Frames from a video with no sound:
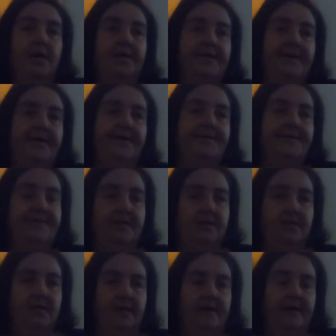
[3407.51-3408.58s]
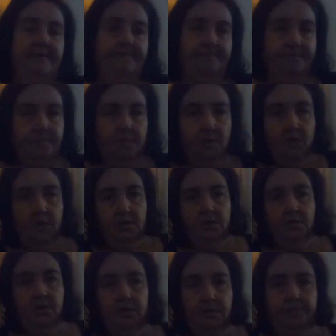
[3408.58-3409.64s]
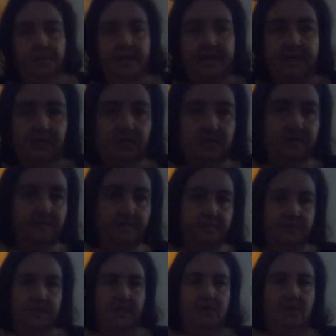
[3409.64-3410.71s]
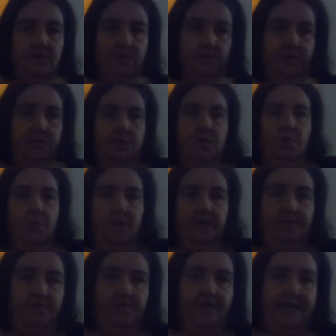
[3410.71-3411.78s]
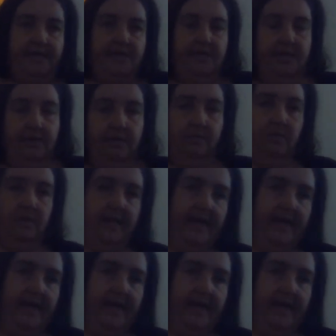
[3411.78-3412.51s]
okay, because the places of technology or whatever are actually